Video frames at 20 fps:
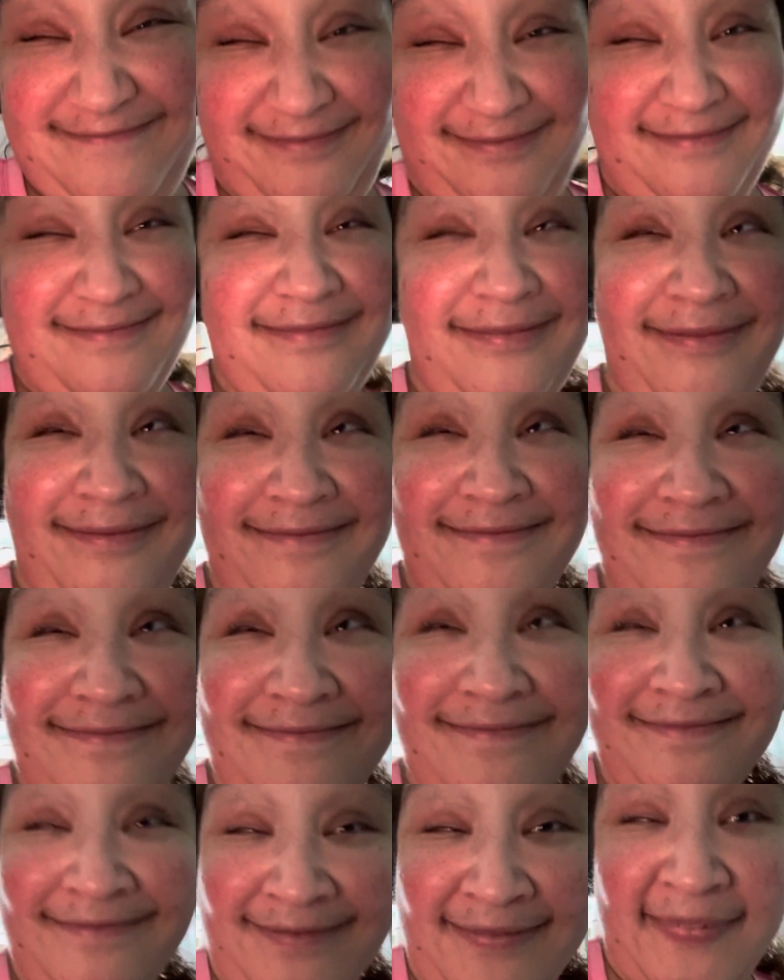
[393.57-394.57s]
Mm-hmm.
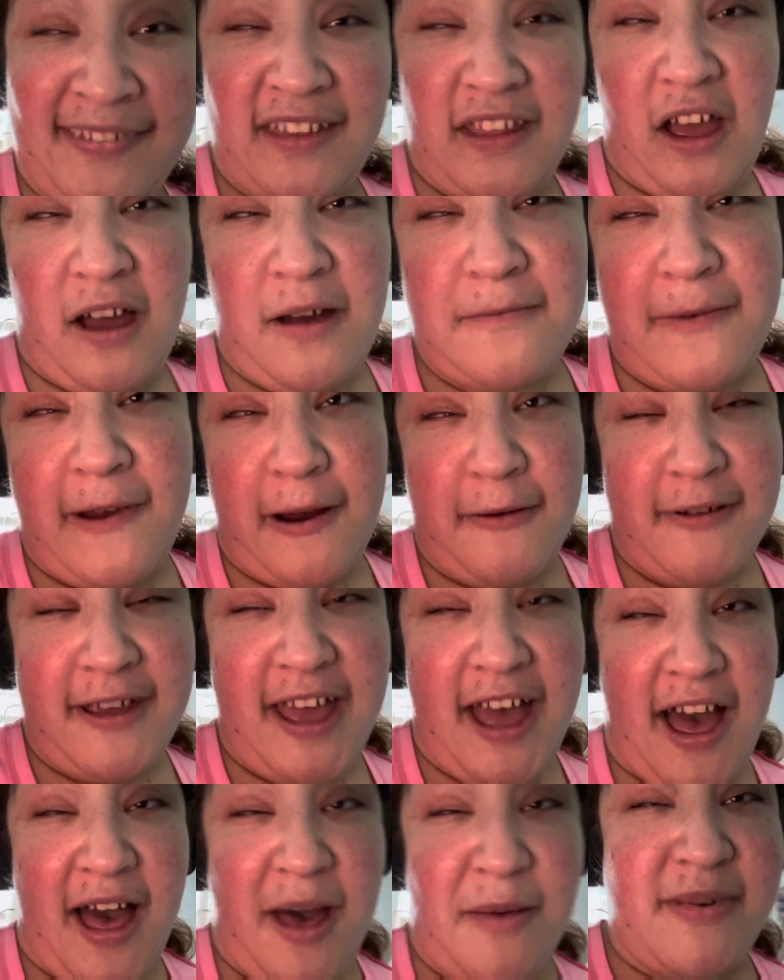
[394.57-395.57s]
Right? Uh, I'm very
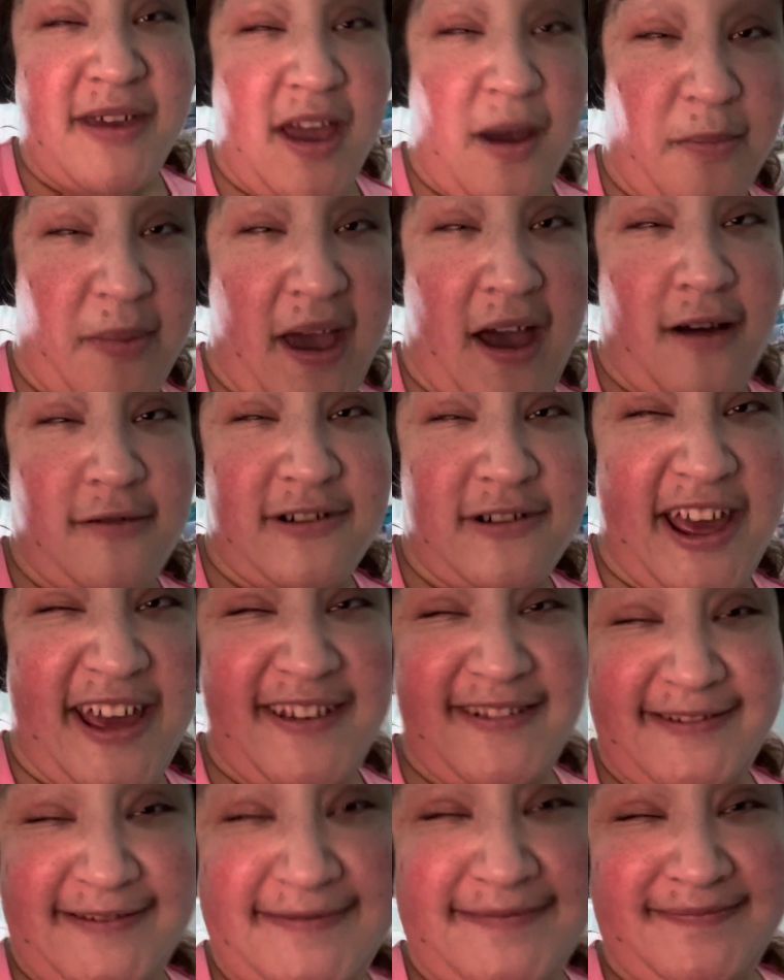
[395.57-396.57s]
happy about
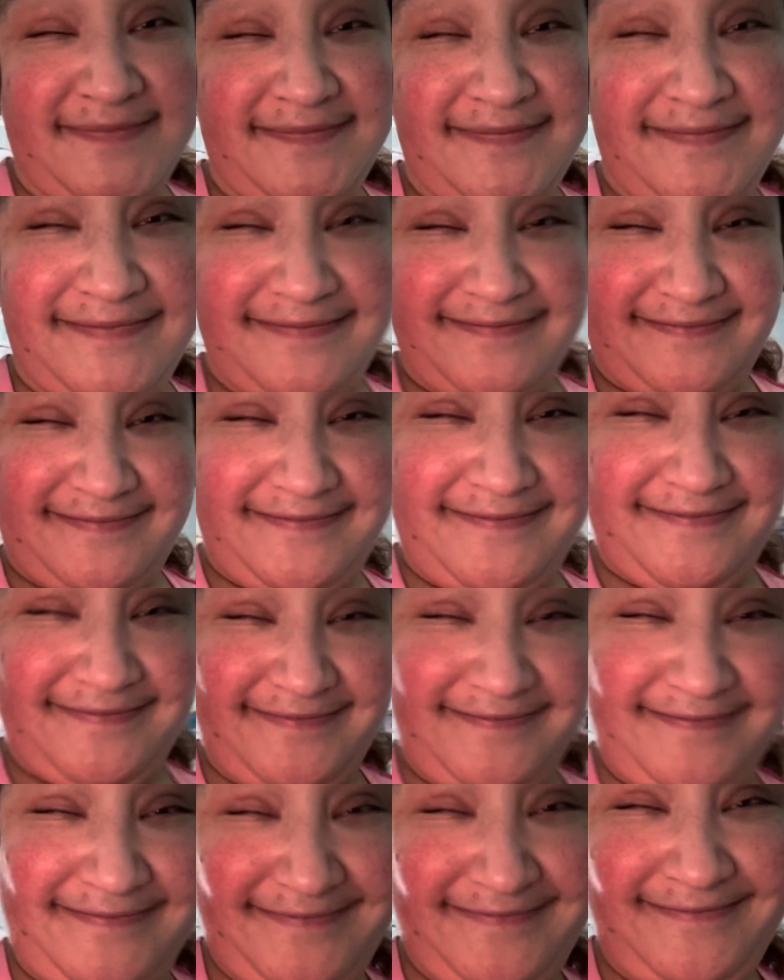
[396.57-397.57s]
it. Yeah, me too.
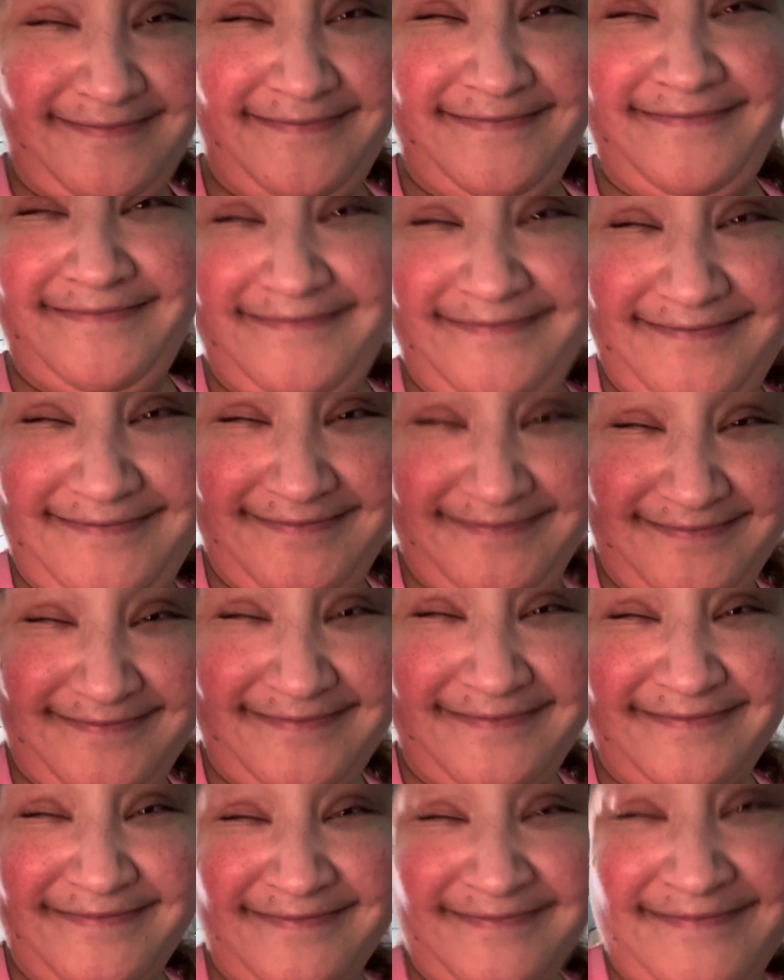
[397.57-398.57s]
Me too, Booty.
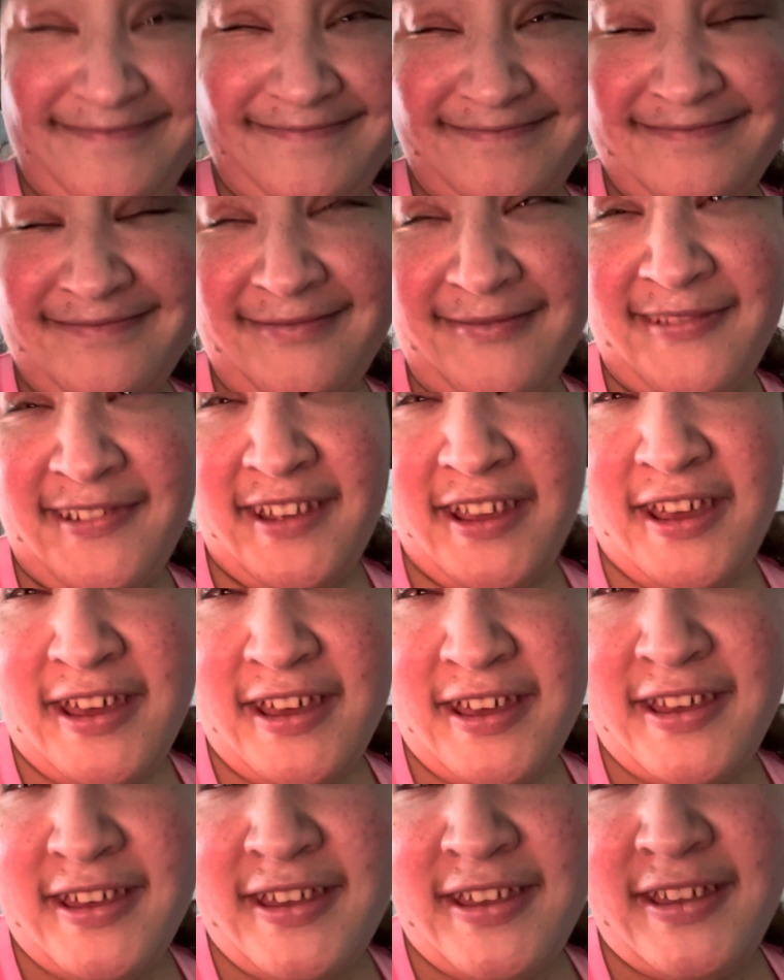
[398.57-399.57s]
Mm-hmm. You should just
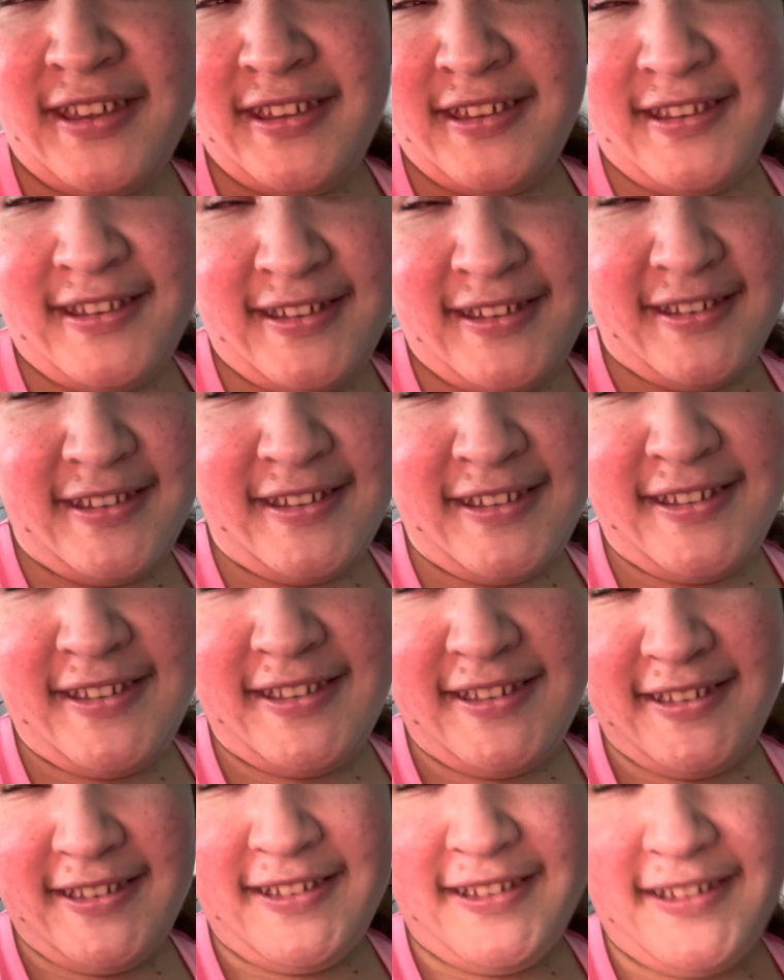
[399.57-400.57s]
there and I could put two
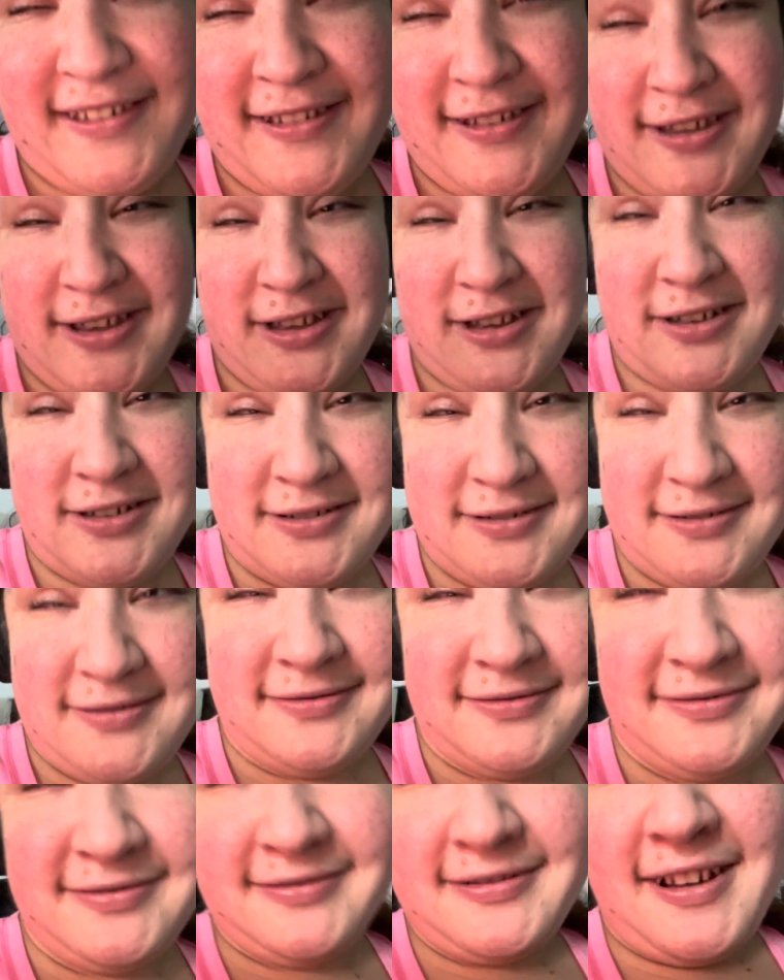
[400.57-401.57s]
more things here with the
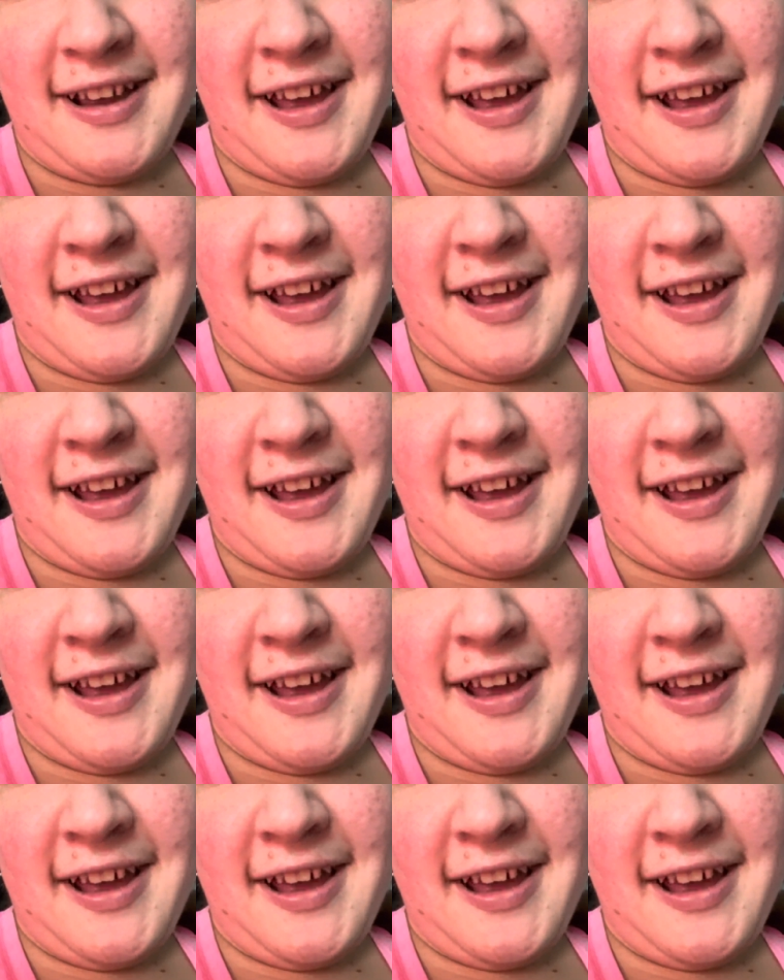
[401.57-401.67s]
shelf on.